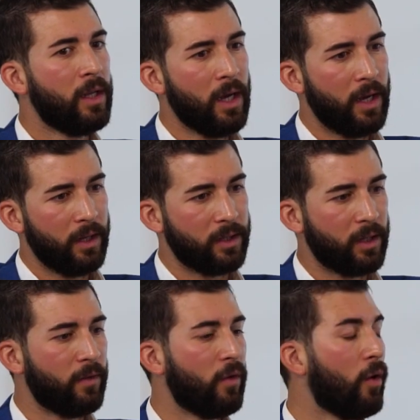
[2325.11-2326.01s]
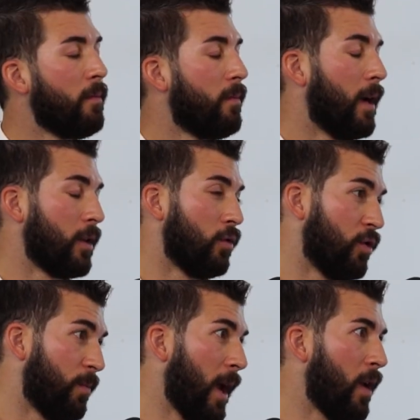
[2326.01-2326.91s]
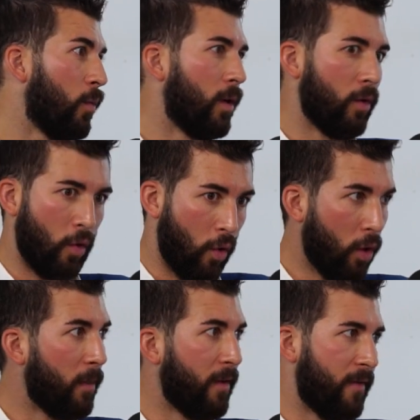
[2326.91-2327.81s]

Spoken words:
Yeah, instead of going back to Spain where all my